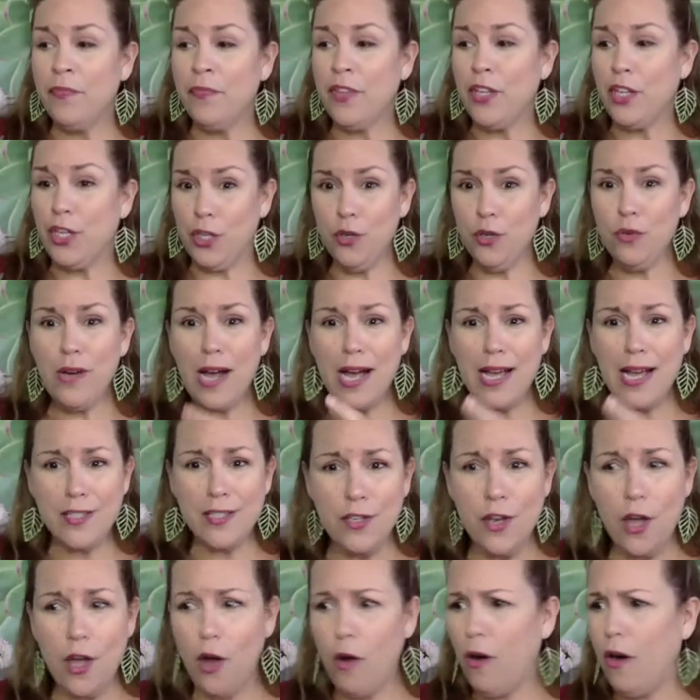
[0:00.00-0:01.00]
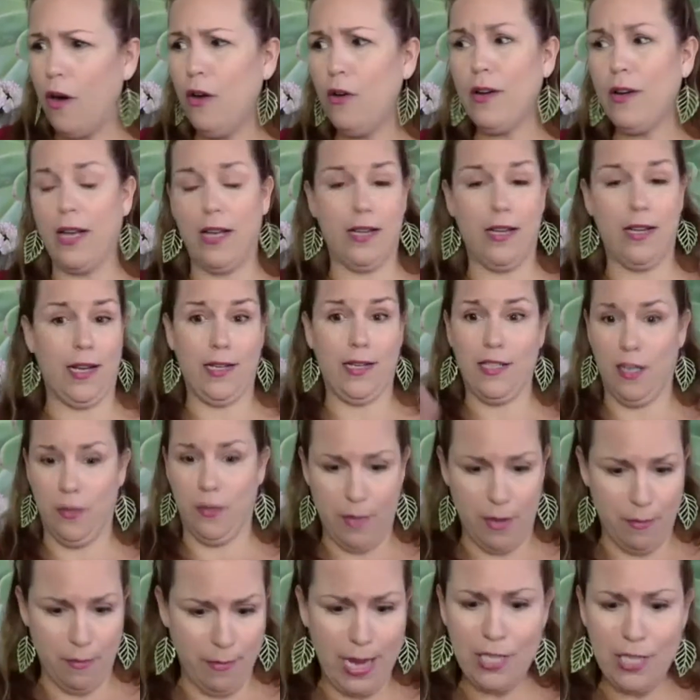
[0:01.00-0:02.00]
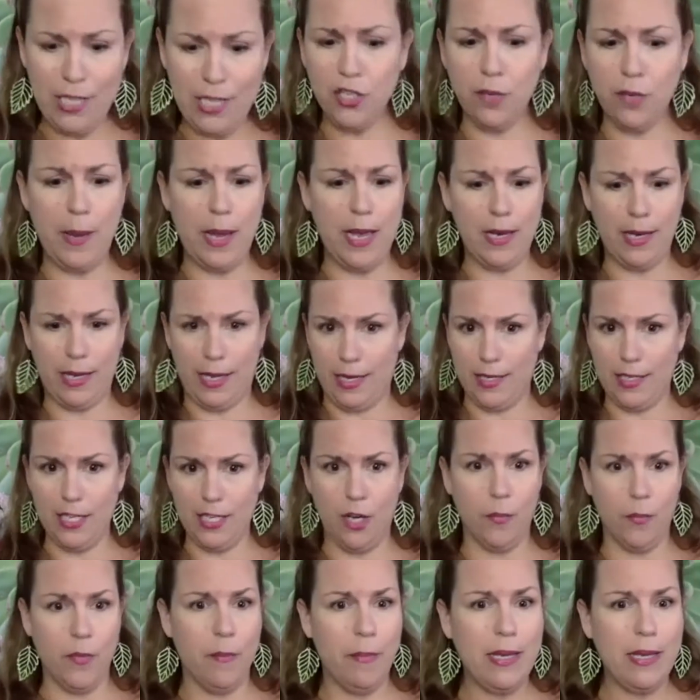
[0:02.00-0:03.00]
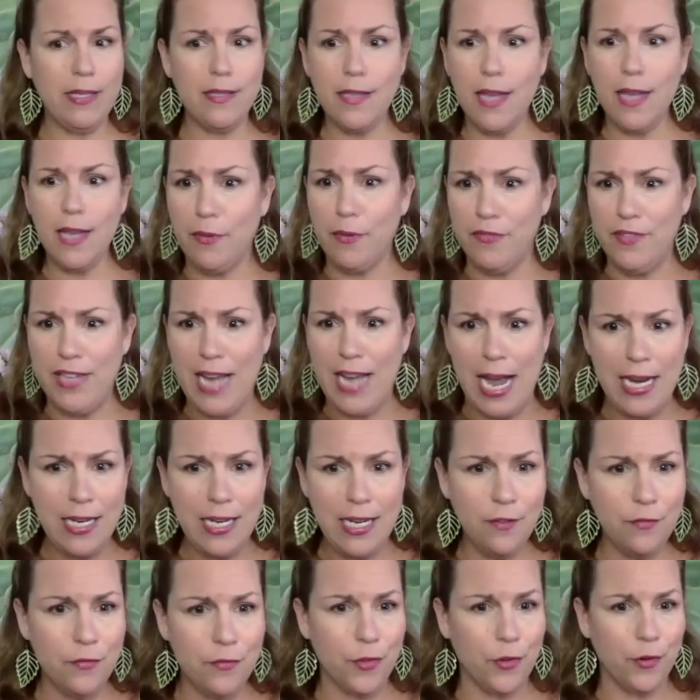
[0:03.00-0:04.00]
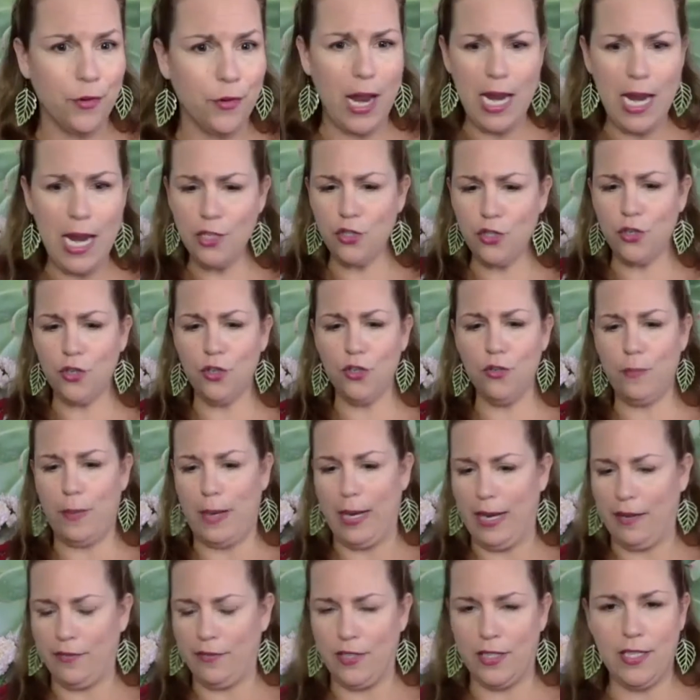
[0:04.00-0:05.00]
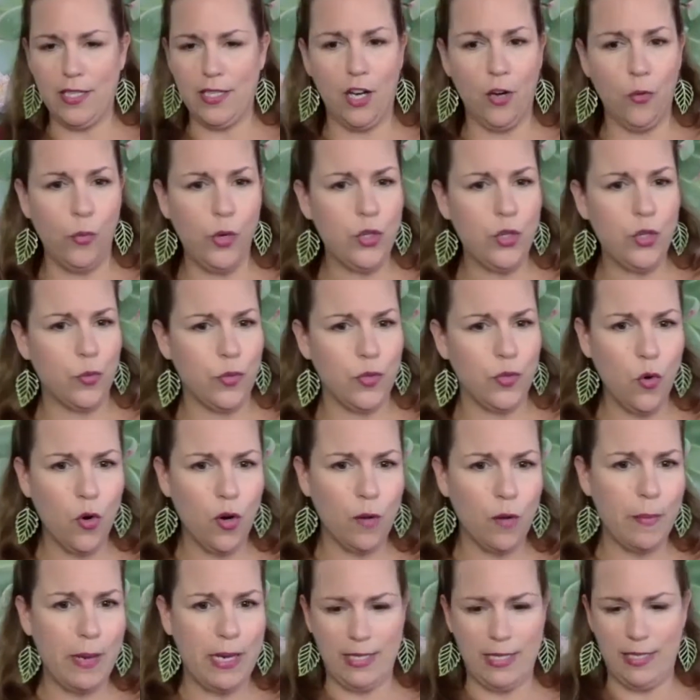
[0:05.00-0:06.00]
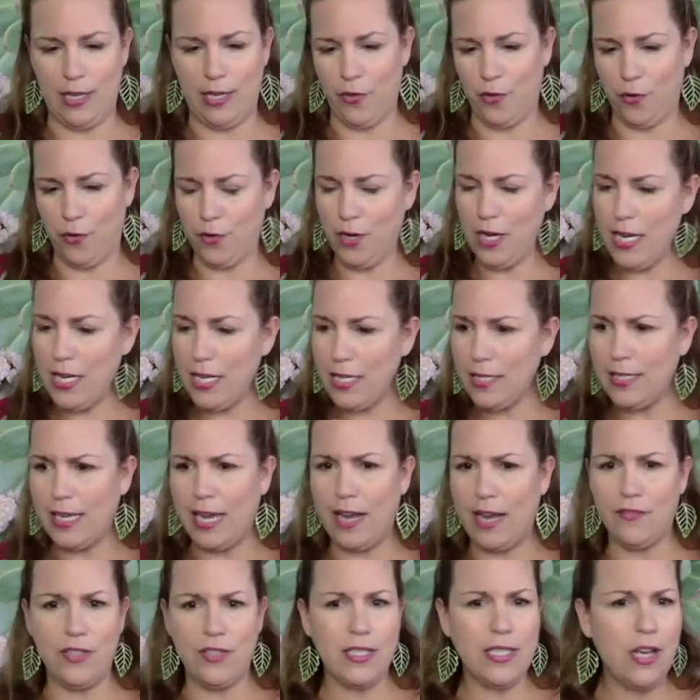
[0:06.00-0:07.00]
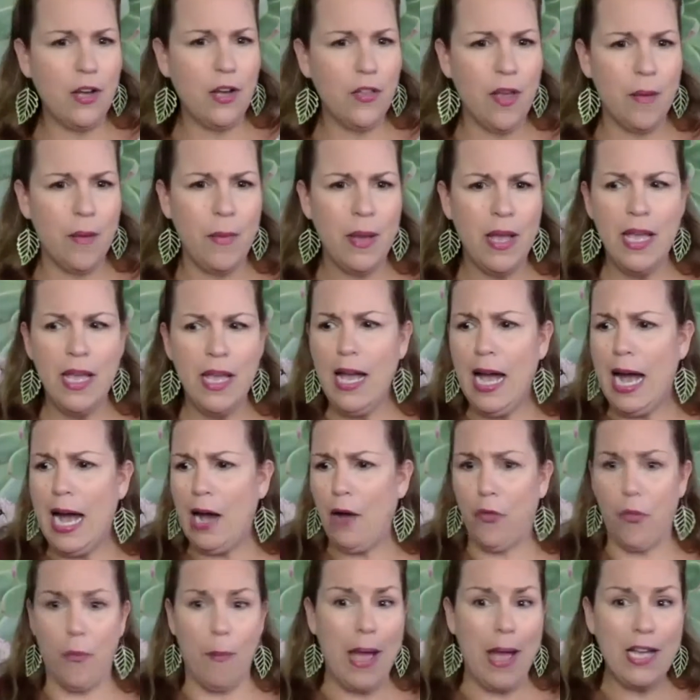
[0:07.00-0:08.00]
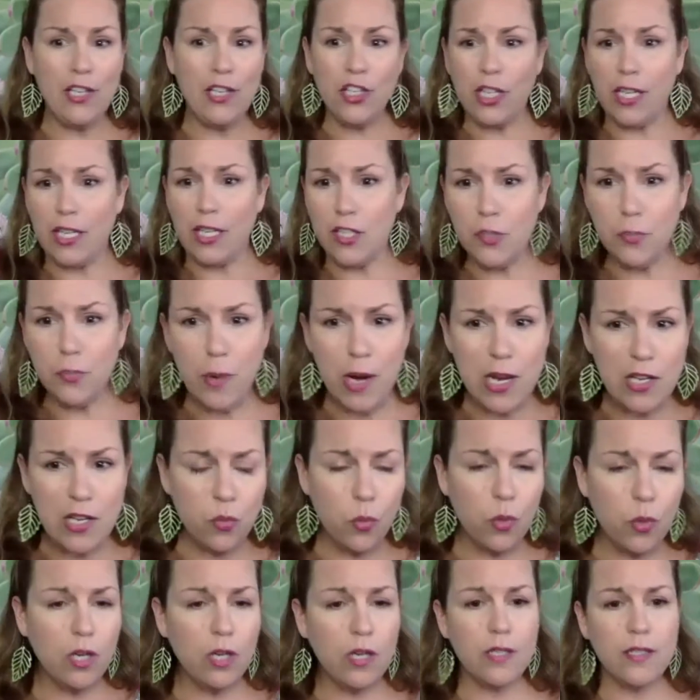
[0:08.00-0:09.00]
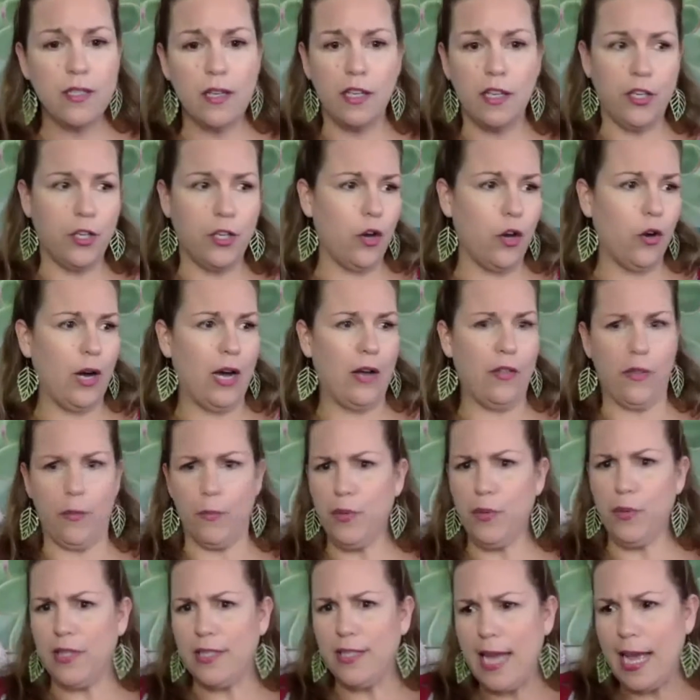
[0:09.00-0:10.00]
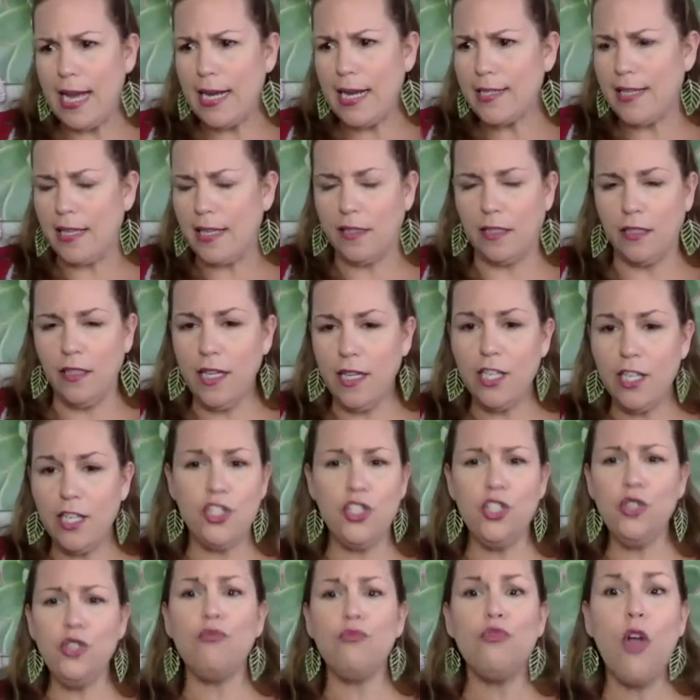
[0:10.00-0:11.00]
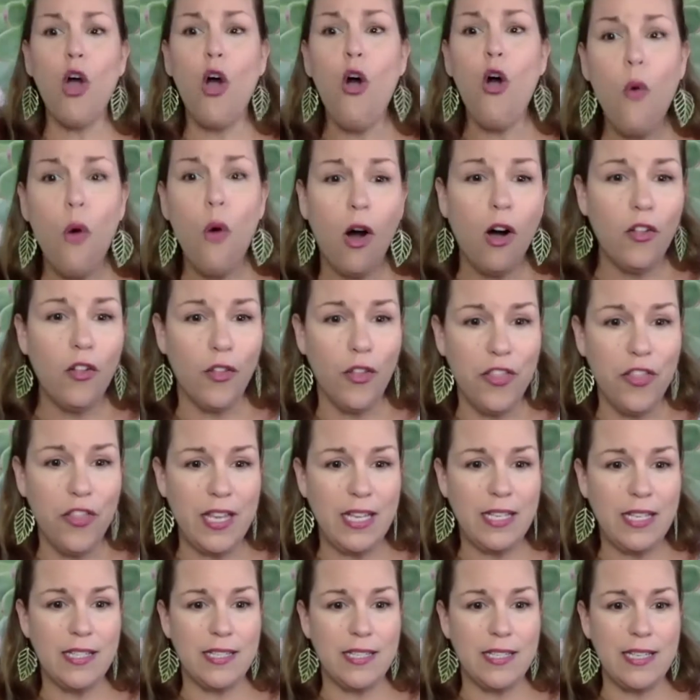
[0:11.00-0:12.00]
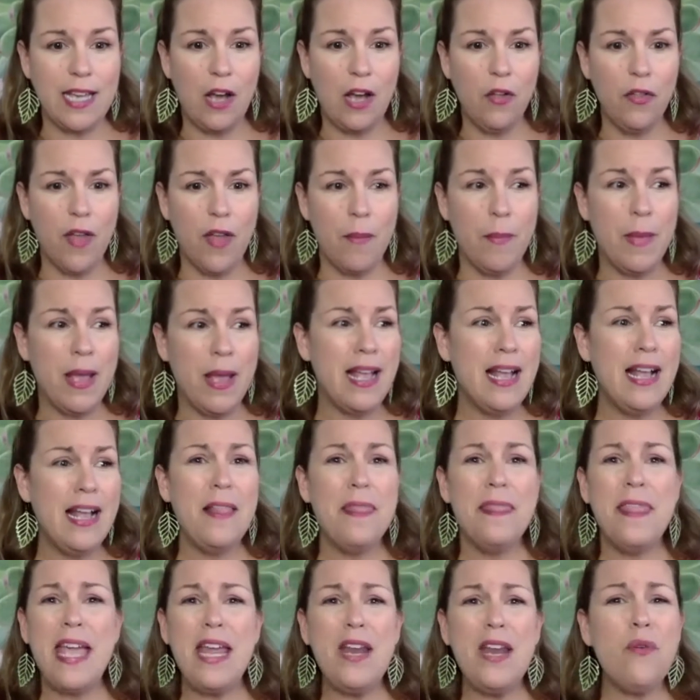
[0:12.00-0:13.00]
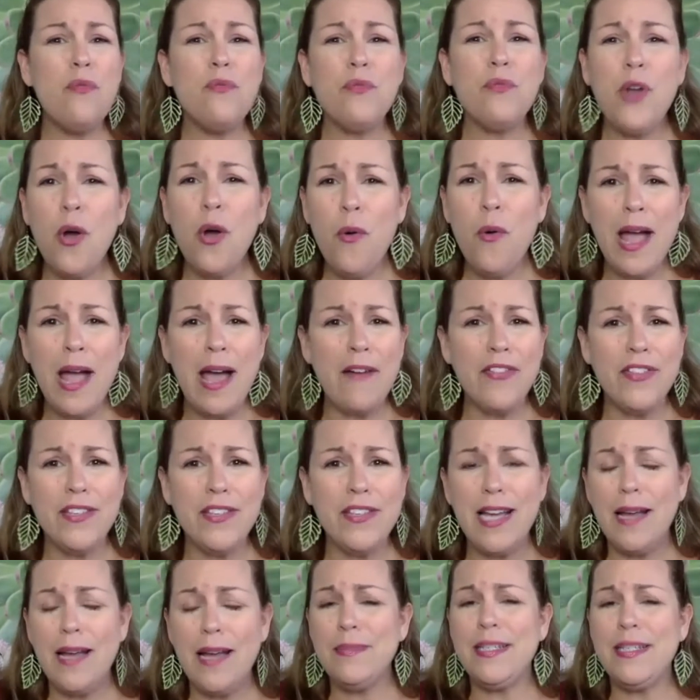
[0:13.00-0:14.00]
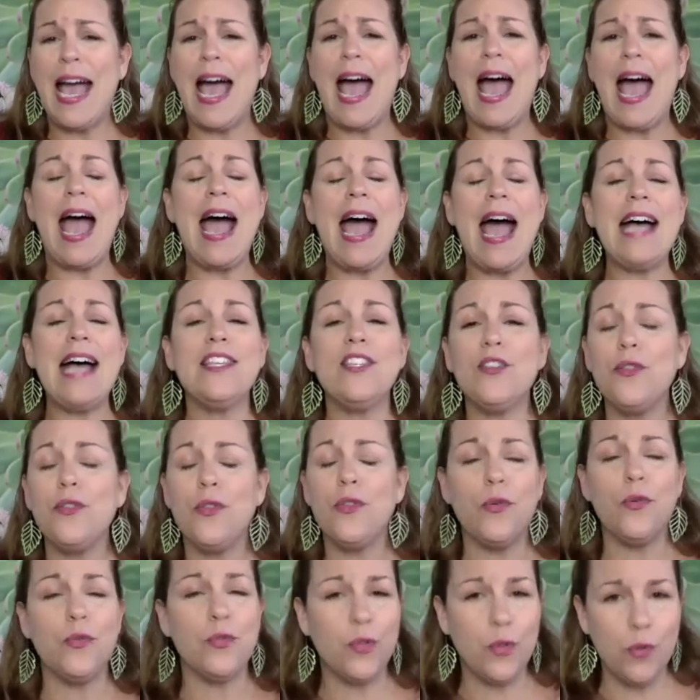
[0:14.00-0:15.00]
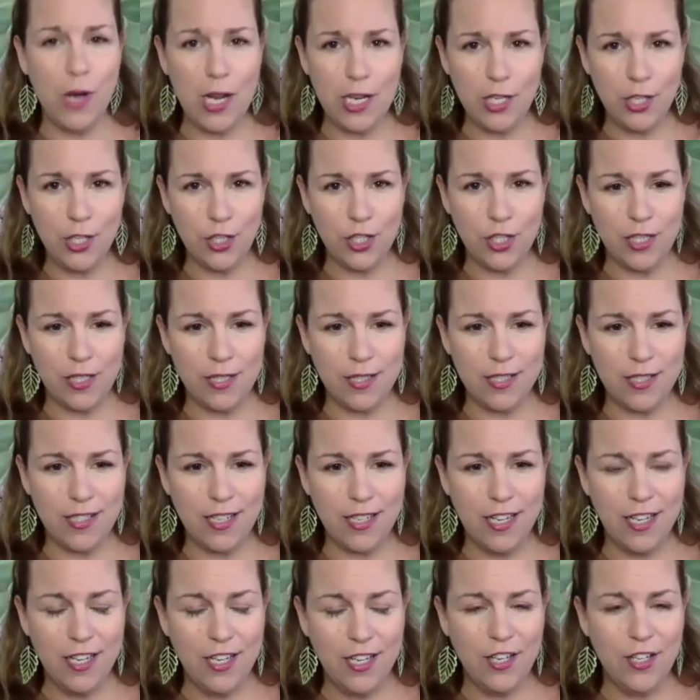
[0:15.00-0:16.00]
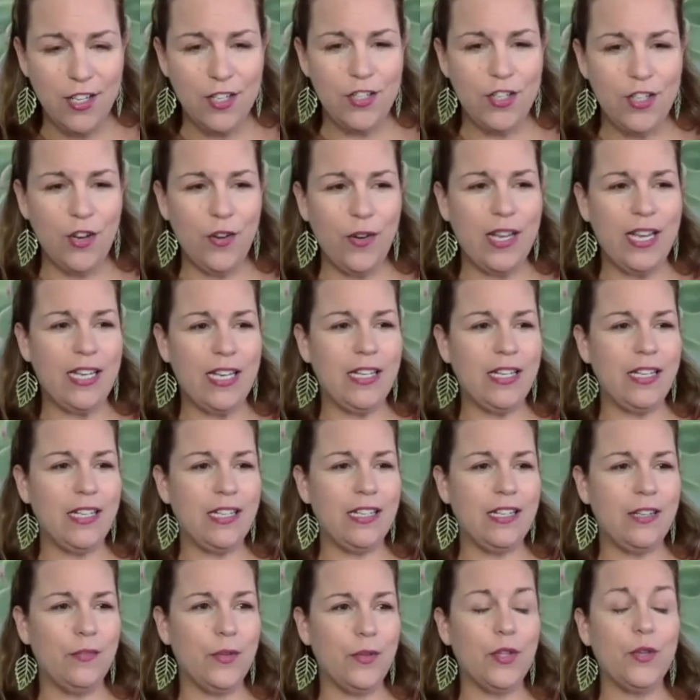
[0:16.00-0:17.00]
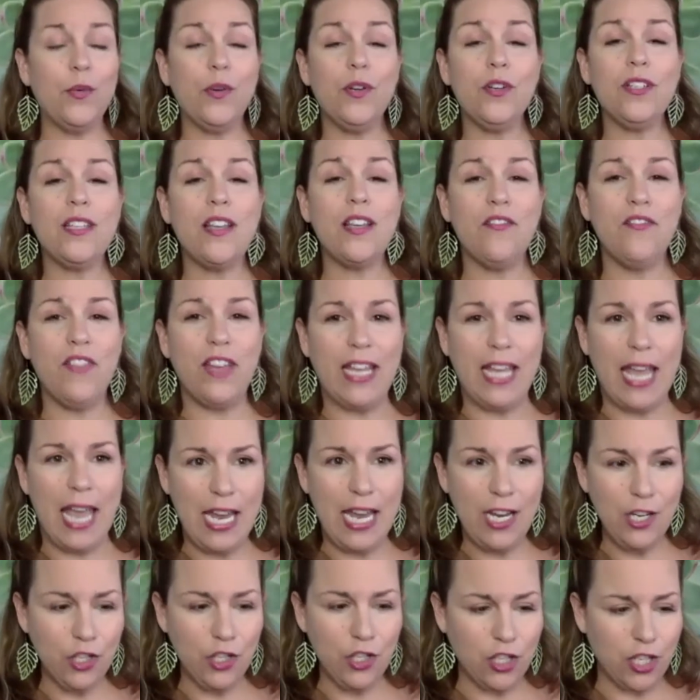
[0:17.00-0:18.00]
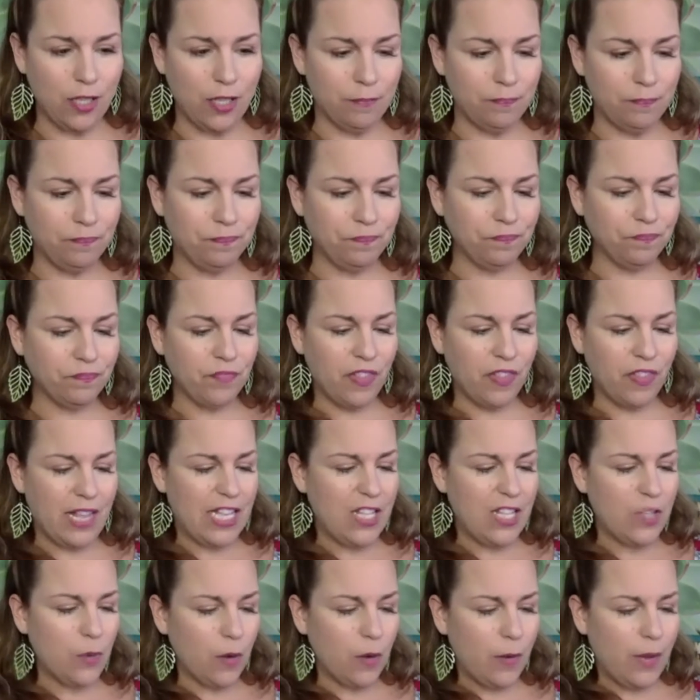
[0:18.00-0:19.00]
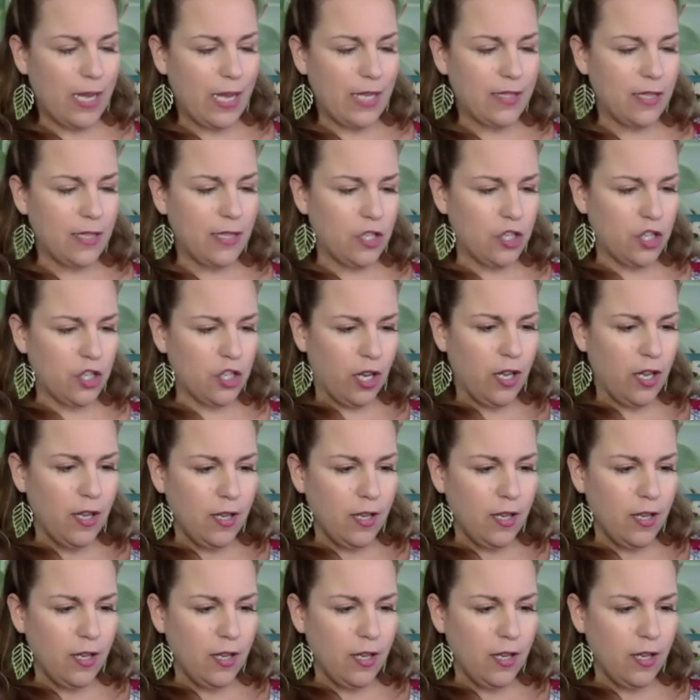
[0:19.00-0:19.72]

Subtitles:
You guys know, okay, I got to tell them about Magic Band. I got to tell them the best type of dining for their age group. I have to tell them which resort based on their needs. I have to tell them how the Magic Express works, how they put the tags on the luggage. You know all the things to tell them. They don't know half the time to ask those questions. So with Careers on Vacation, that's why we had such an